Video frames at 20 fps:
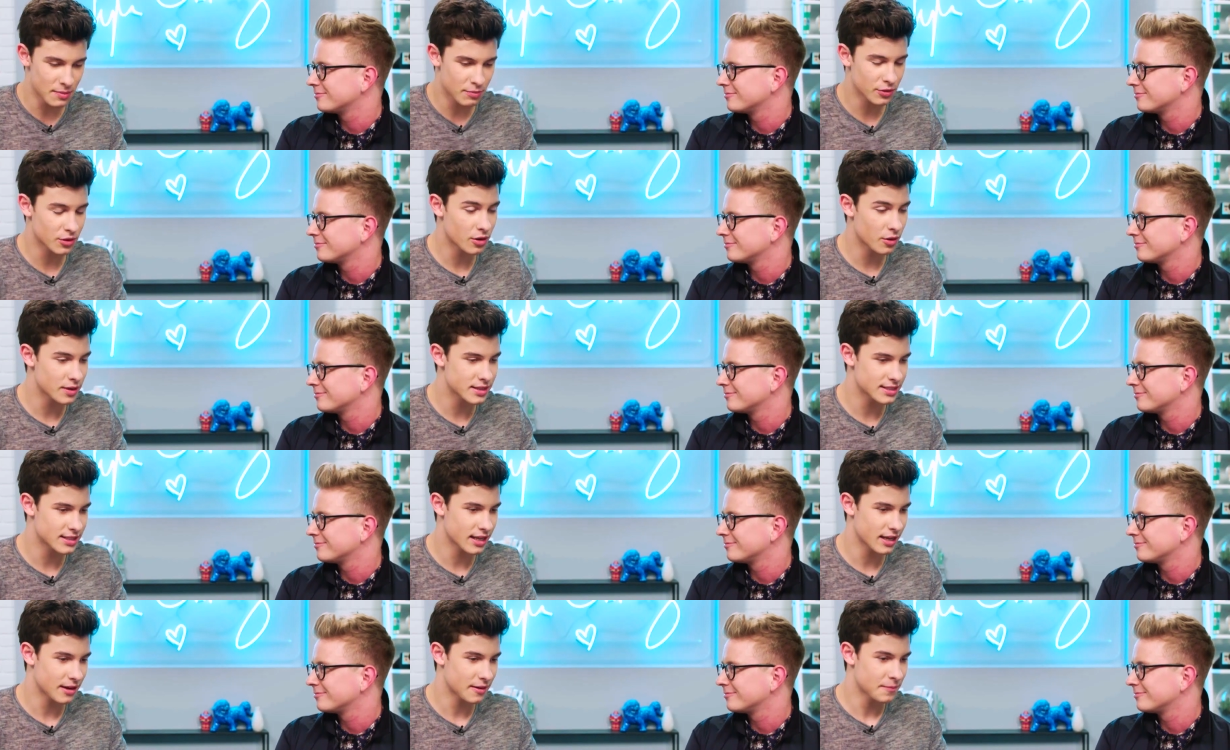Speaker 1: People are
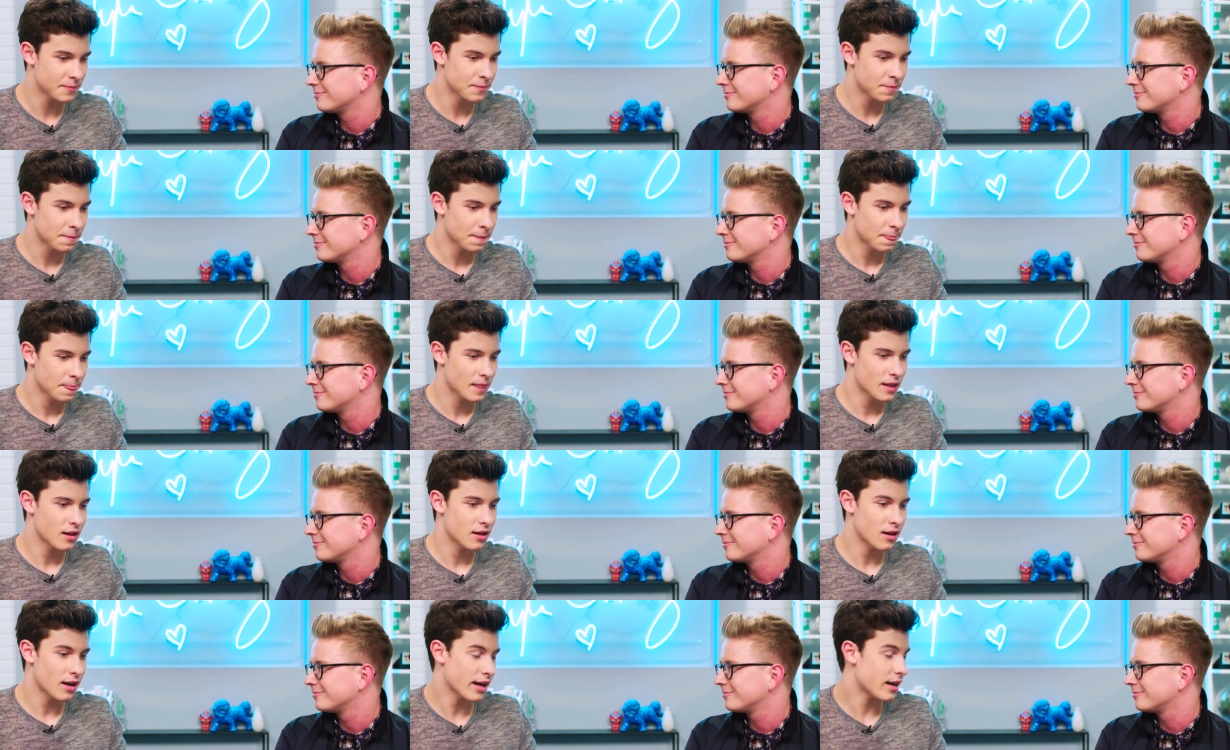always like,
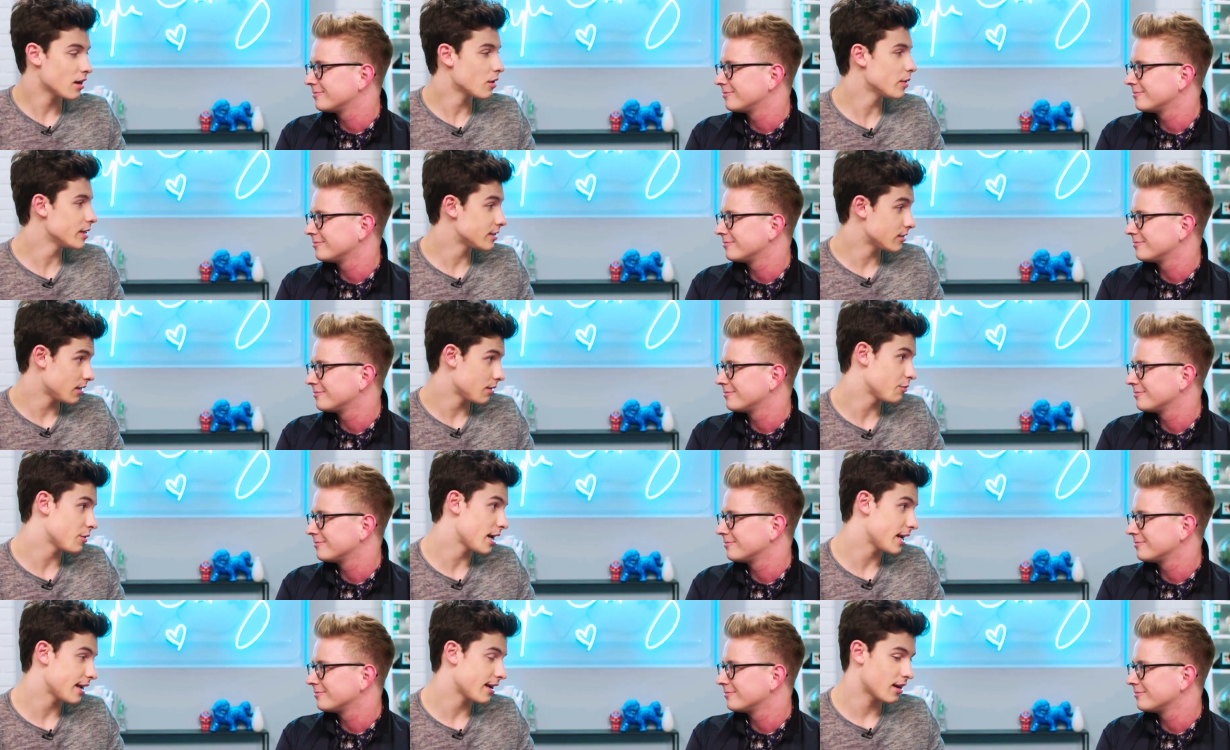I gotta wait till
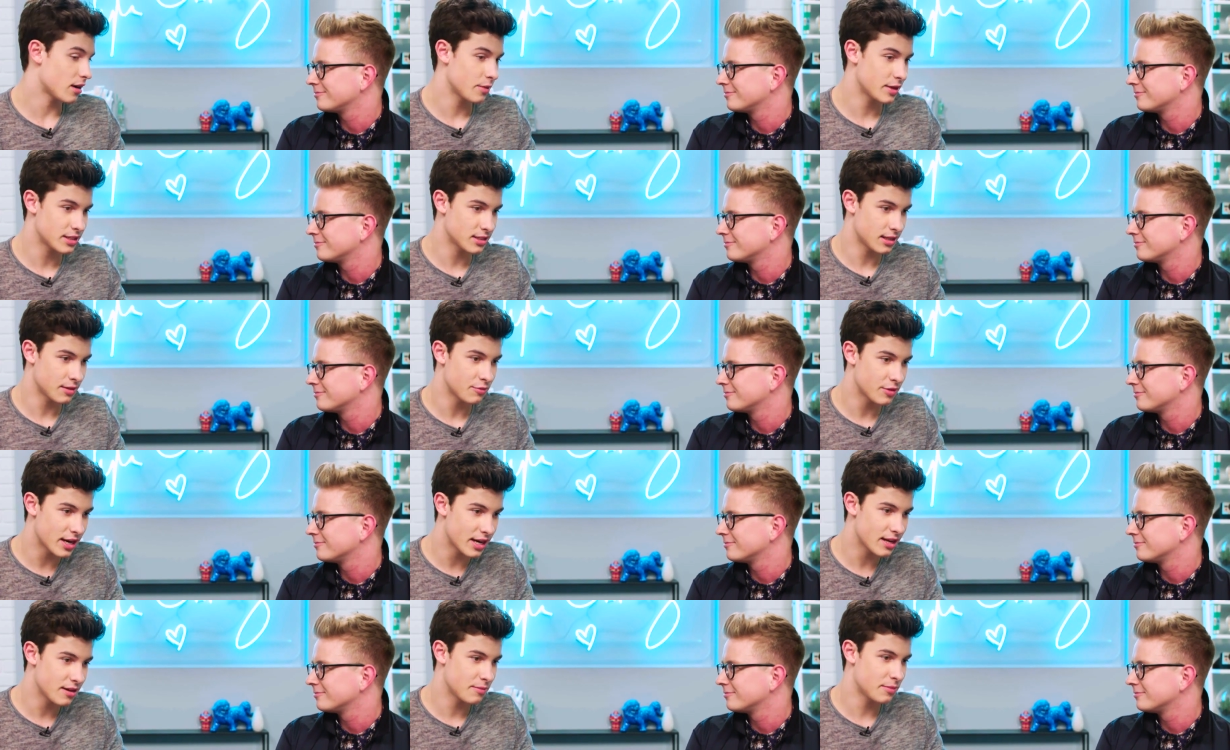I'm ready, I gotta wait till
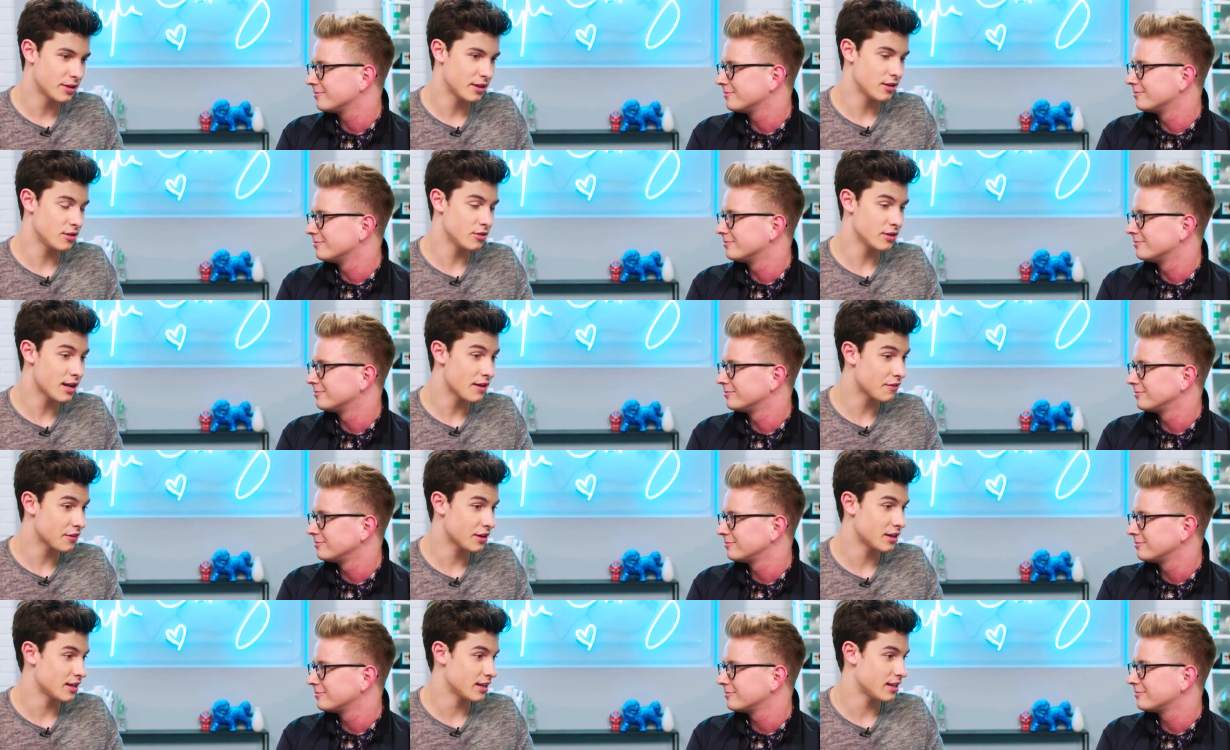I'm ready, but you're
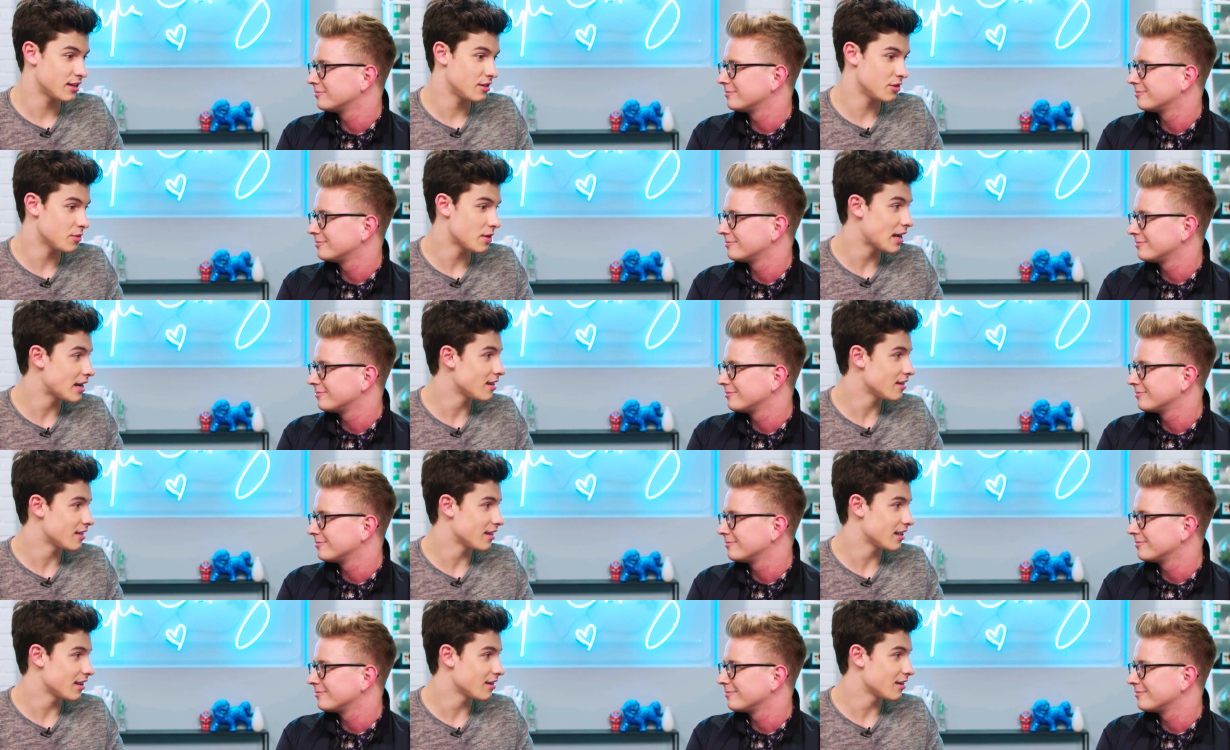never gonna do
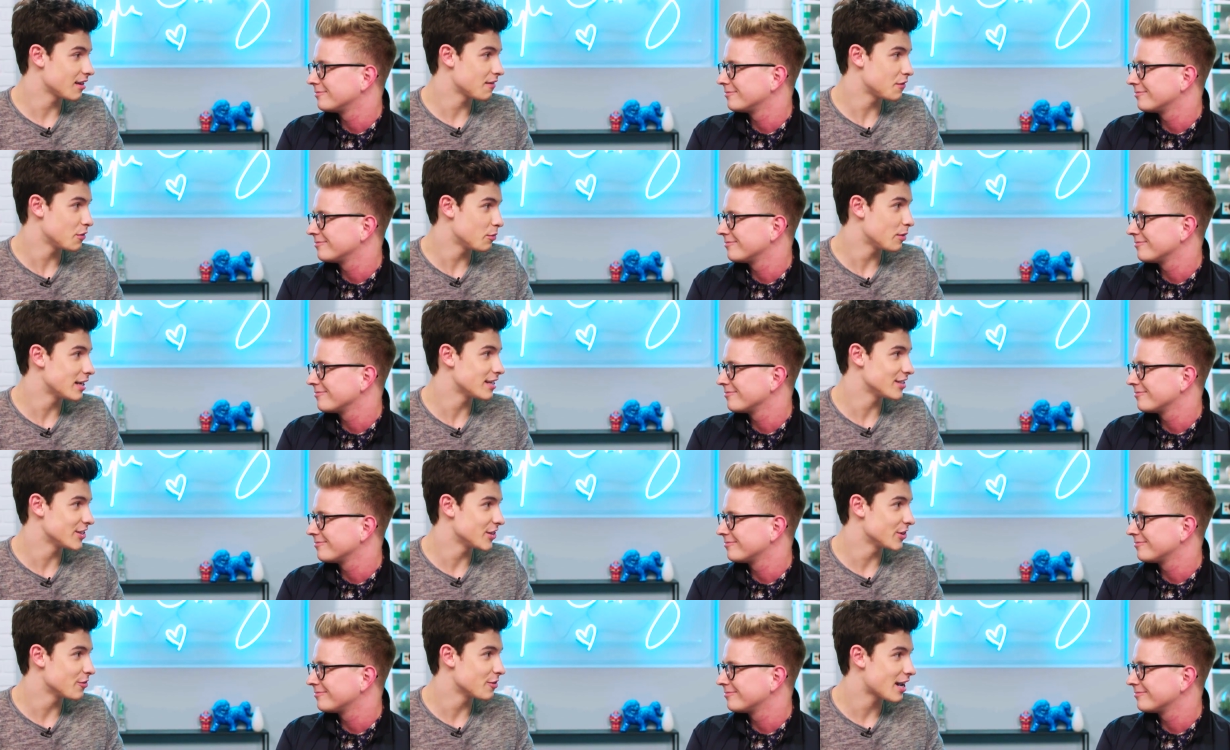anything if you
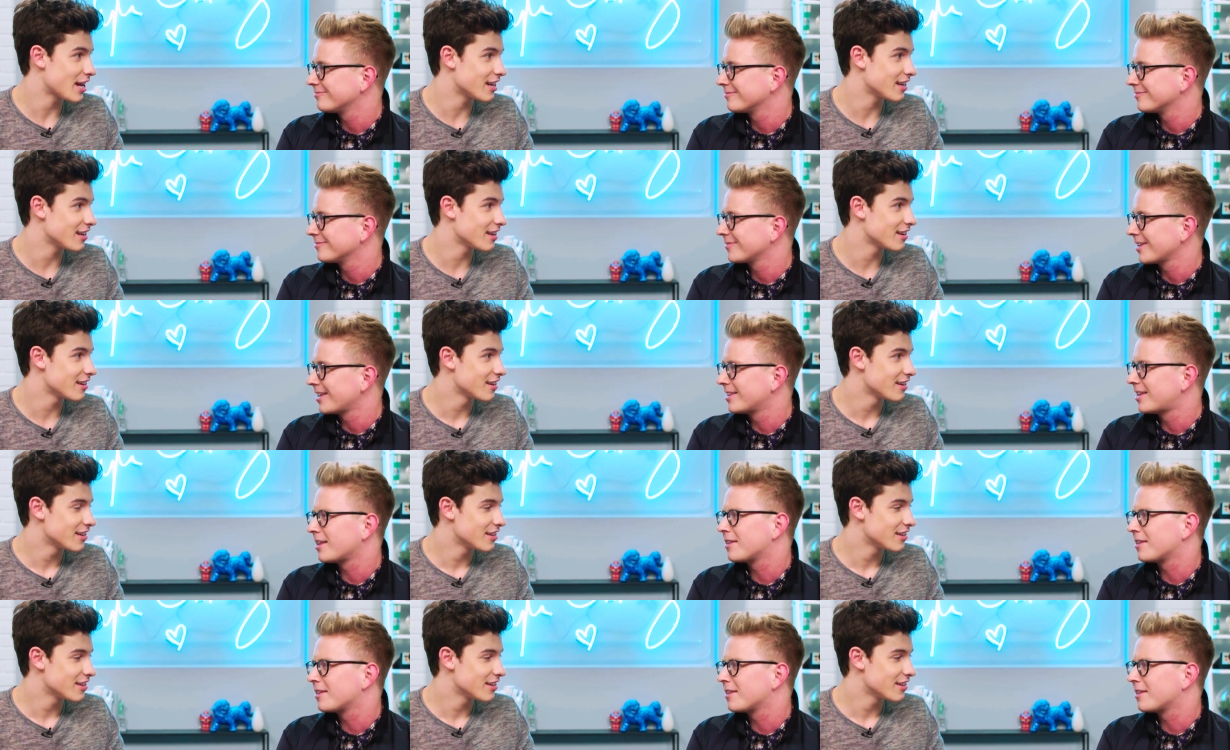wait till you're ready.